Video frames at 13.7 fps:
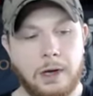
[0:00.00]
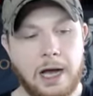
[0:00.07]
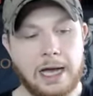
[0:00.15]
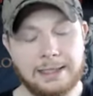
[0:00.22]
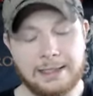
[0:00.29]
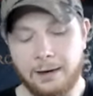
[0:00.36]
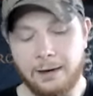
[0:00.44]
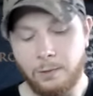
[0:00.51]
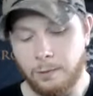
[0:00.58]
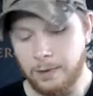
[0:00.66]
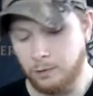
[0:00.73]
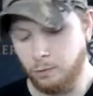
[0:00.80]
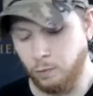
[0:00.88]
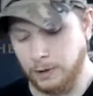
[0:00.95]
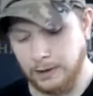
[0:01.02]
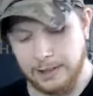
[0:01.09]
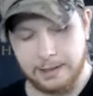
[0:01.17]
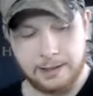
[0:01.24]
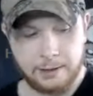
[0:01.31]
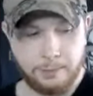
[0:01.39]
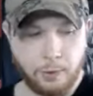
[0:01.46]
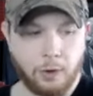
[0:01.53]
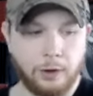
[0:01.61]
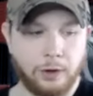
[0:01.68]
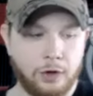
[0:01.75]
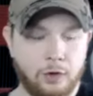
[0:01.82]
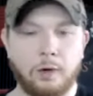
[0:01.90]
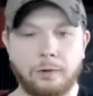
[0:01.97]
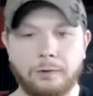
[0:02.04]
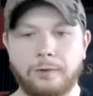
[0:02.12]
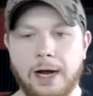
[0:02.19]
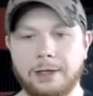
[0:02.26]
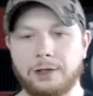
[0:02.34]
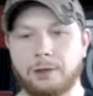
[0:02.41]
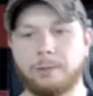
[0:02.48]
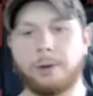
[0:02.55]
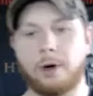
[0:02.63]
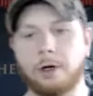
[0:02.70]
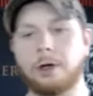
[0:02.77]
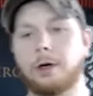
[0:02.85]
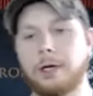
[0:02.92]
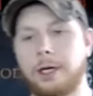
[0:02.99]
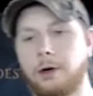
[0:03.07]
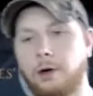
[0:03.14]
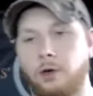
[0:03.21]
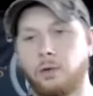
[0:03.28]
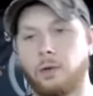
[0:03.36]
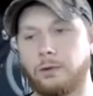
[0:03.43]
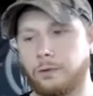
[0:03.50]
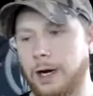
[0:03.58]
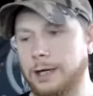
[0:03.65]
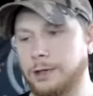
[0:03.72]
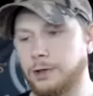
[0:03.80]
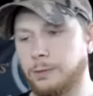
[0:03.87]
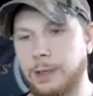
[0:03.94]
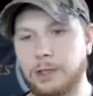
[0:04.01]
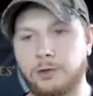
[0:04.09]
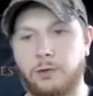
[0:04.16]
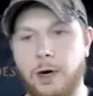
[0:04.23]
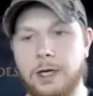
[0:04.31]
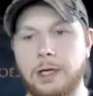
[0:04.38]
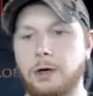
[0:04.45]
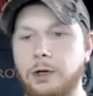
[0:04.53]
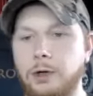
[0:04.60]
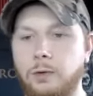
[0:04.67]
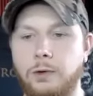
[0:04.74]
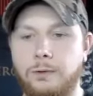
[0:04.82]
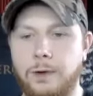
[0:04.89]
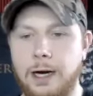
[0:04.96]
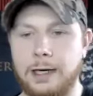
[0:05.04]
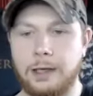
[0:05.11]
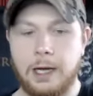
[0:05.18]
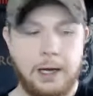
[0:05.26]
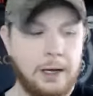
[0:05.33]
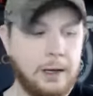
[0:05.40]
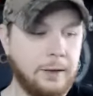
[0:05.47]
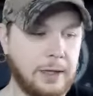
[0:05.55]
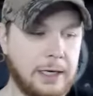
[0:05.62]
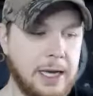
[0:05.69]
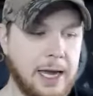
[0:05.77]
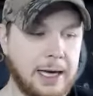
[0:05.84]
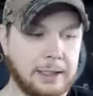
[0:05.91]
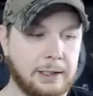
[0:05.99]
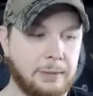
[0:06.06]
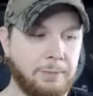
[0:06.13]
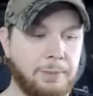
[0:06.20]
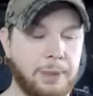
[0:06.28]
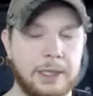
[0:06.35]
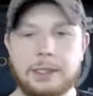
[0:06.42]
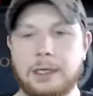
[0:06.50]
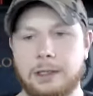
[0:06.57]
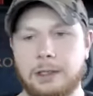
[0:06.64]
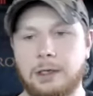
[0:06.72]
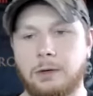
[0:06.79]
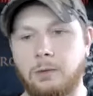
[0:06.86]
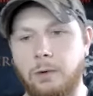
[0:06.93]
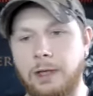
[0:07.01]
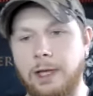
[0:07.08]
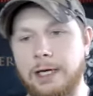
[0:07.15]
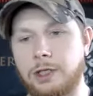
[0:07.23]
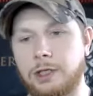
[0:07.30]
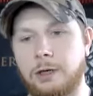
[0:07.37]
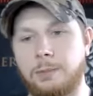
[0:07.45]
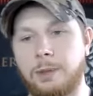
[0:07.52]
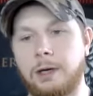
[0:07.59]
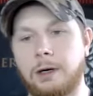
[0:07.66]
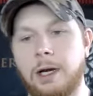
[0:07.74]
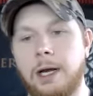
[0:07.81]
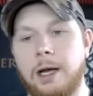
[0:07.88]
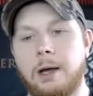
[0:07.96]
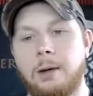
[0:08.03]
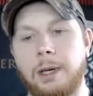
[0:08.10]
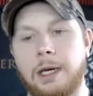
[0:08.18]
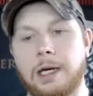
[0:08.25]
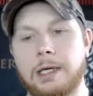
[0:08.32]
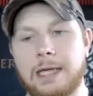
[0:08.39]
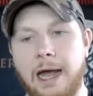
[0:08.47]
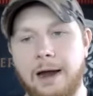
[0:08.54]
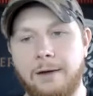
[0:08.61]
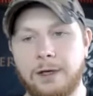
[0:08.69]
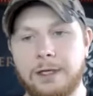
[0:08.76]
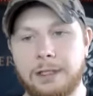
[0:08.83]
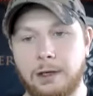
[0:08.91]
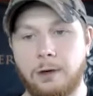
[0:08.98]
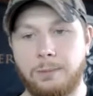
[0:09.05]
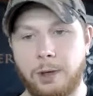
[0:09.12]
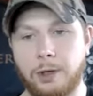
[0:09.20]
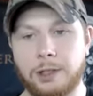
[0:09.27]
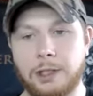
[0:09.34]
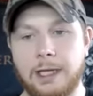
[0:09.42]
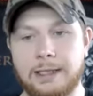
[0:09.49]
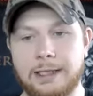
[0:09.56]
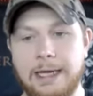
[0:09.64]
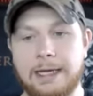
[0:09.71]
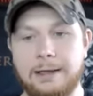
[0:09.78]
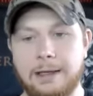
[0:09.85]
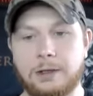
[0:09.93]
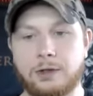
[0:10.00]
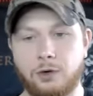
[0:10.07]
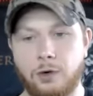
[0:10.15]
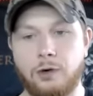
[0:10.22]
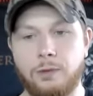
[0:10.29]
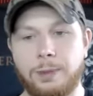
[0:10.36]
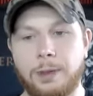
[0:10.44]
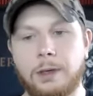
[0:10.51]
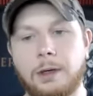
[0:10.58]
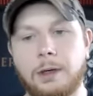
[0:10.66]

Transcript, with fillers: I said it when we released this portal. You will find your partner here. You will find your best friend here. You will find the next business relationship here because every single person that's in this group